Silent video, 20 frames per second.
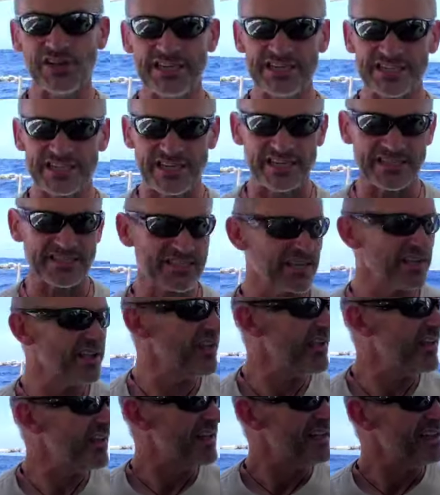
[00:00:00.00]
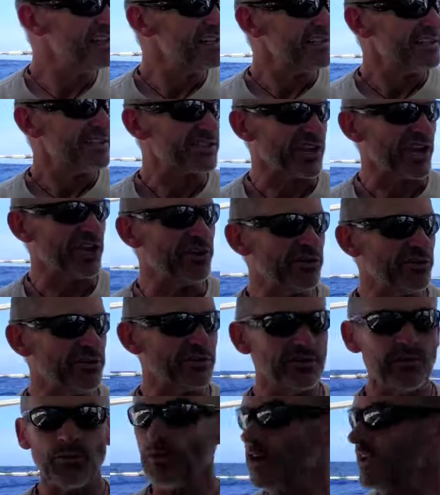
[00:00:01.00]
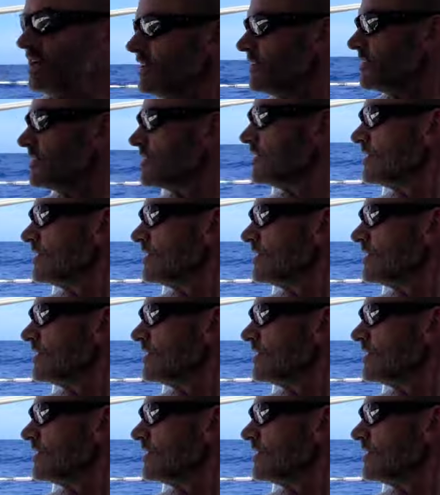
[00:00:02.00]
these things. So wind,